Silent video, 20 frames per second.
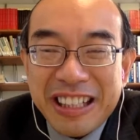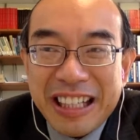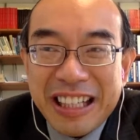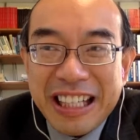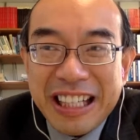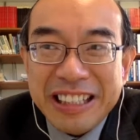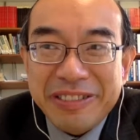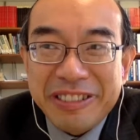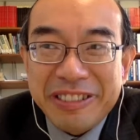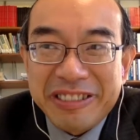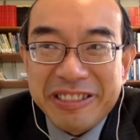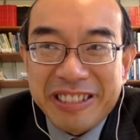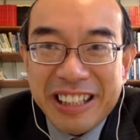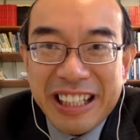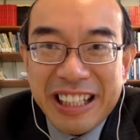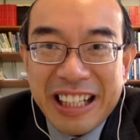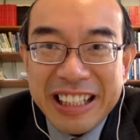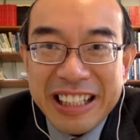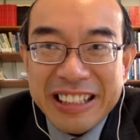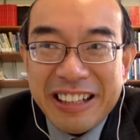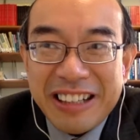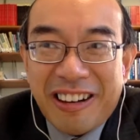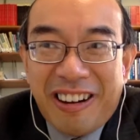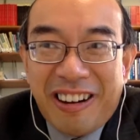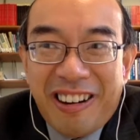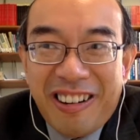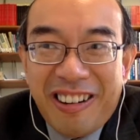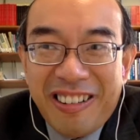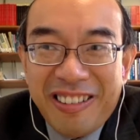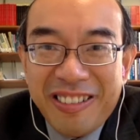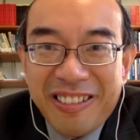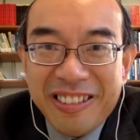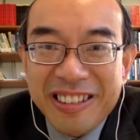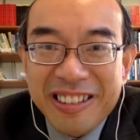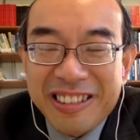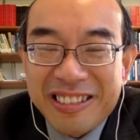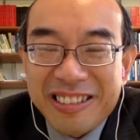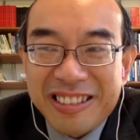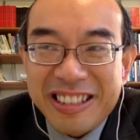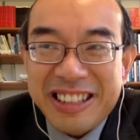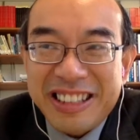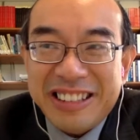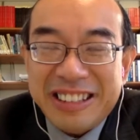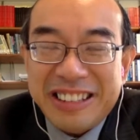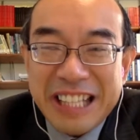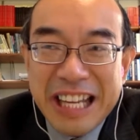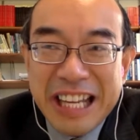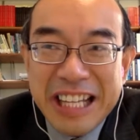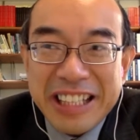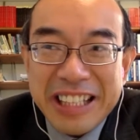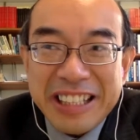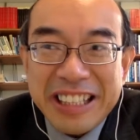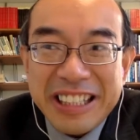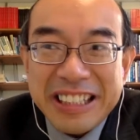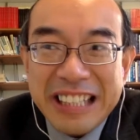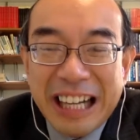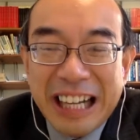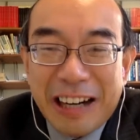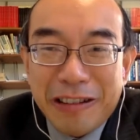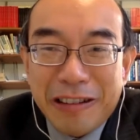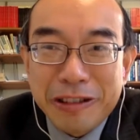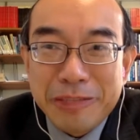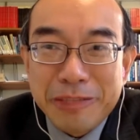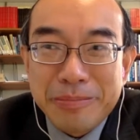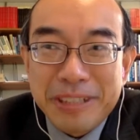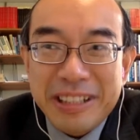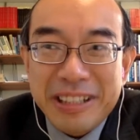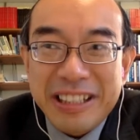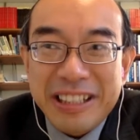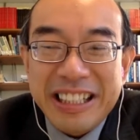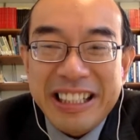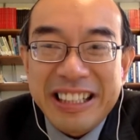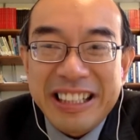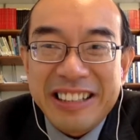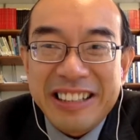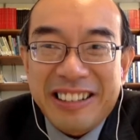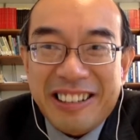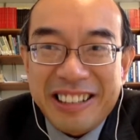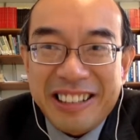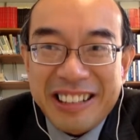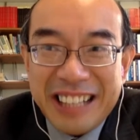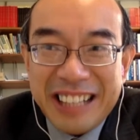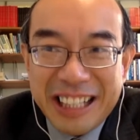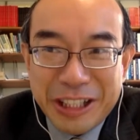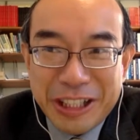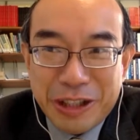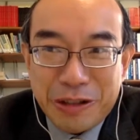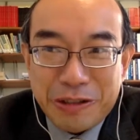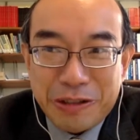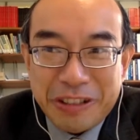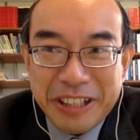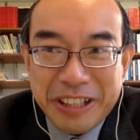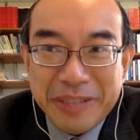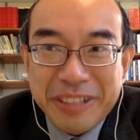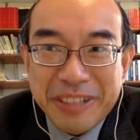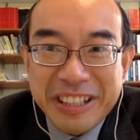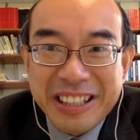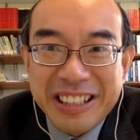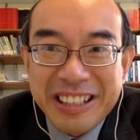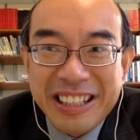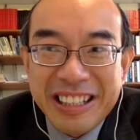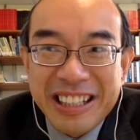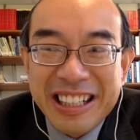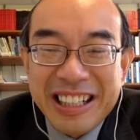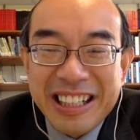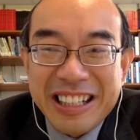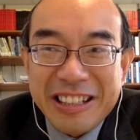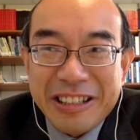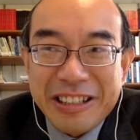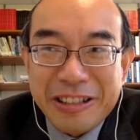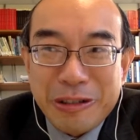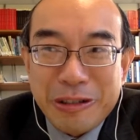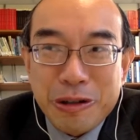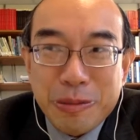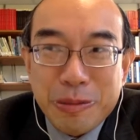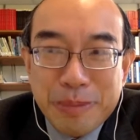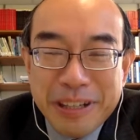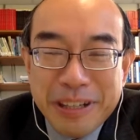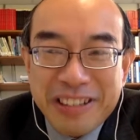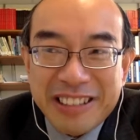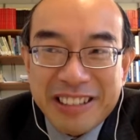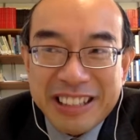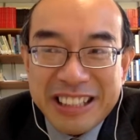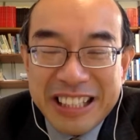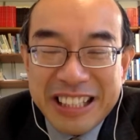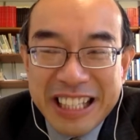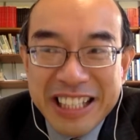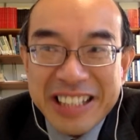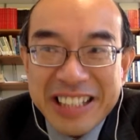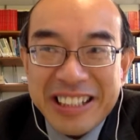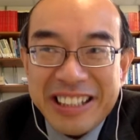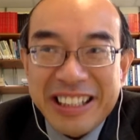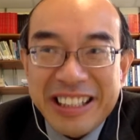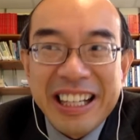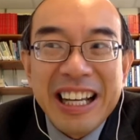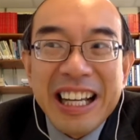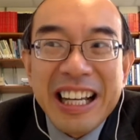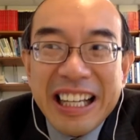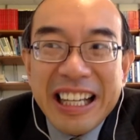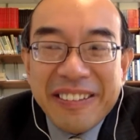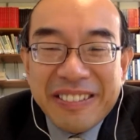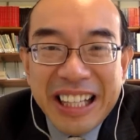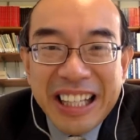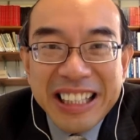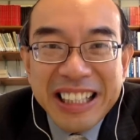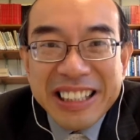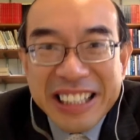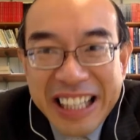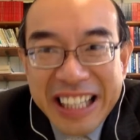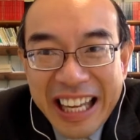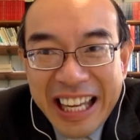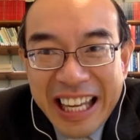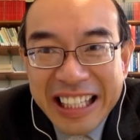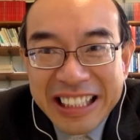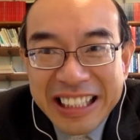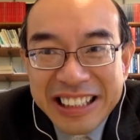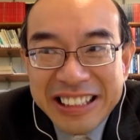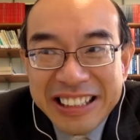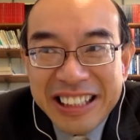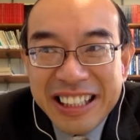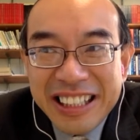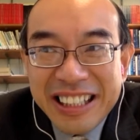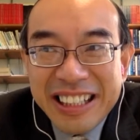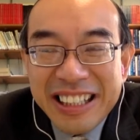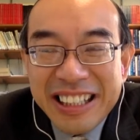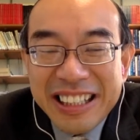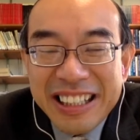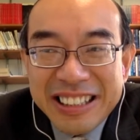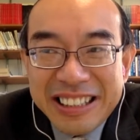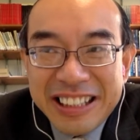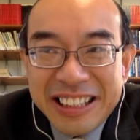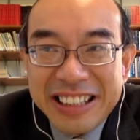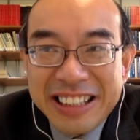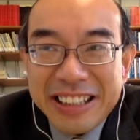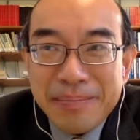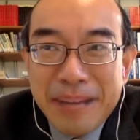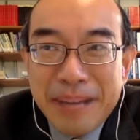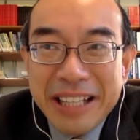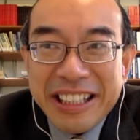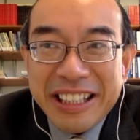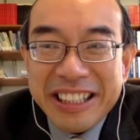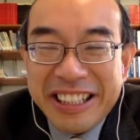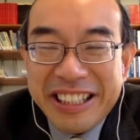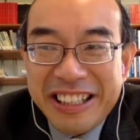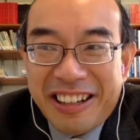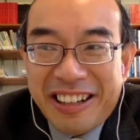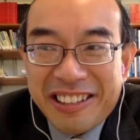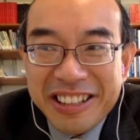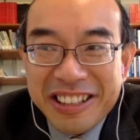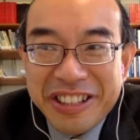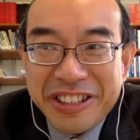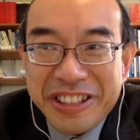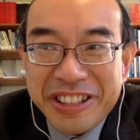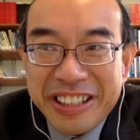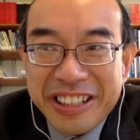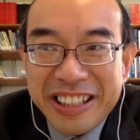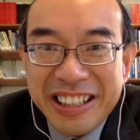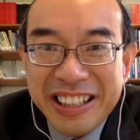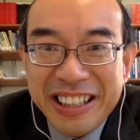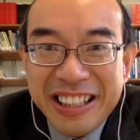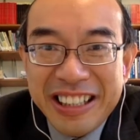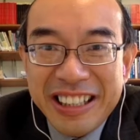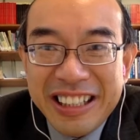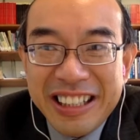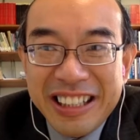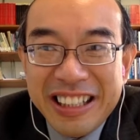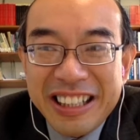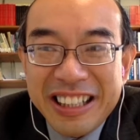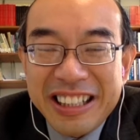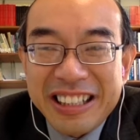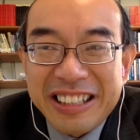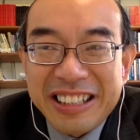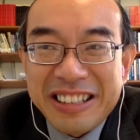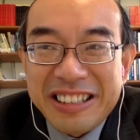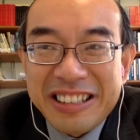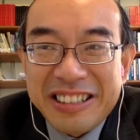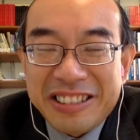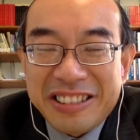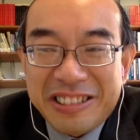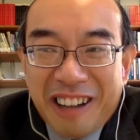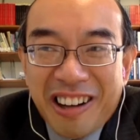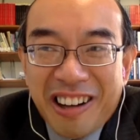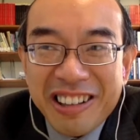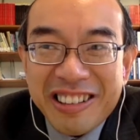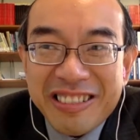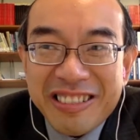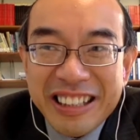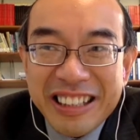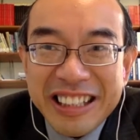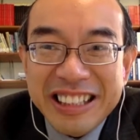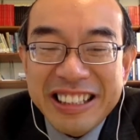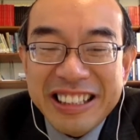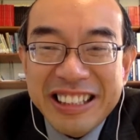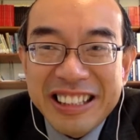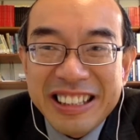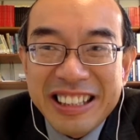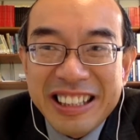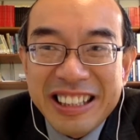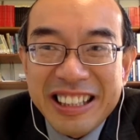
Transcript: lens, we realize that all Christianity is ultimately contextual, even European Christianity. If that's the case, systematic theology, doctrines,